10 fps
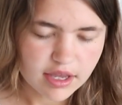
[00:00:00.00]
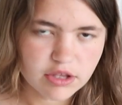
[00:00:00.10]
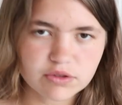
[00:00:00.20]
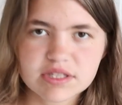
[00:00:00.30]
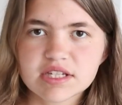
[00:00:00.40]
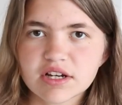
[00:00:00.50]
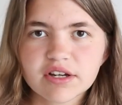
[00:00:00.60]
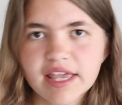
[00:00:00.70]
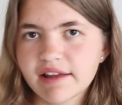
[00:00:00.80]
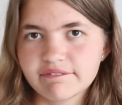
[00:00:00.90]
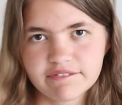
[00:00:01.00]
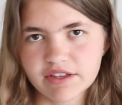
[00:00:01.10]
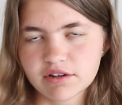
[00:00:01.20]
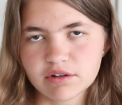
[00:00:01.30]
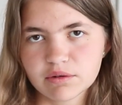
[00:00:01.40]
you still can't
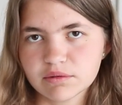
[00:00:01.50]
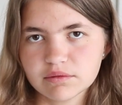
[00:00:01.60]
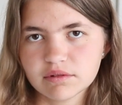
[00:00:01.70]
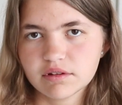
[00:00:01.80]
feel